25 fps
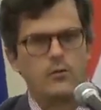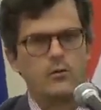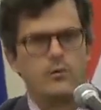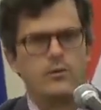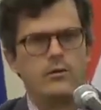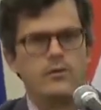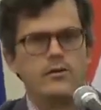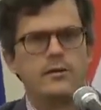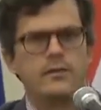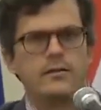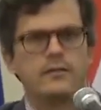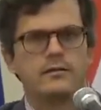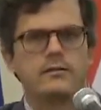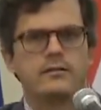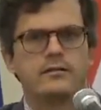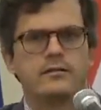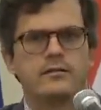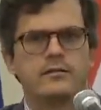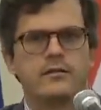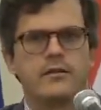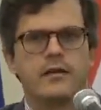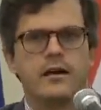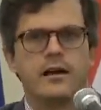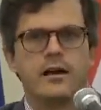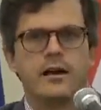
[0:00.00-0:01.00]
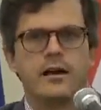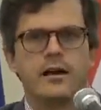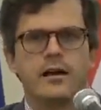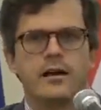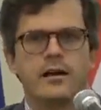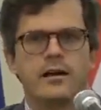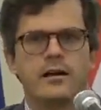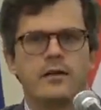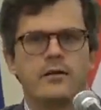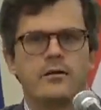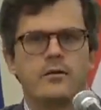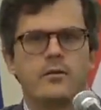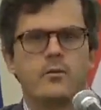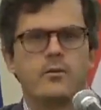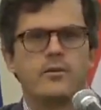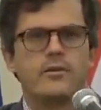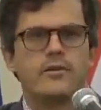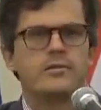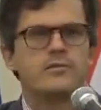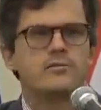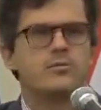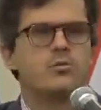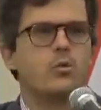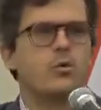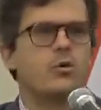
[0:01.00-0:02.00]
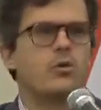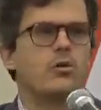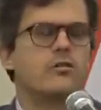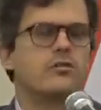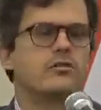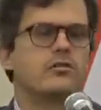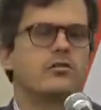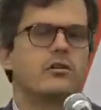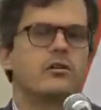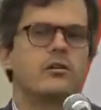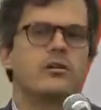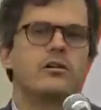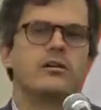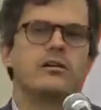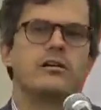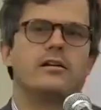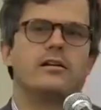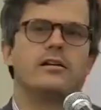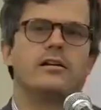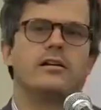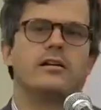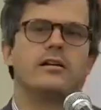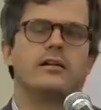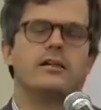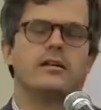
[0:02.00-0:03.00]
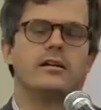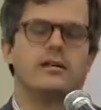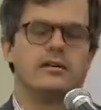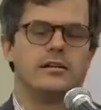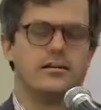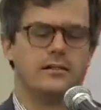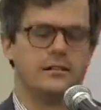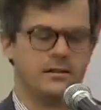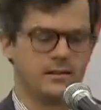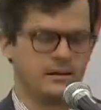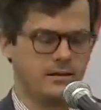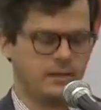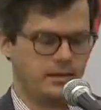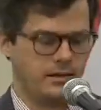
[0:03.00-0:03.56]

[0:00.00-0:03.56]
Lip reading: this war started in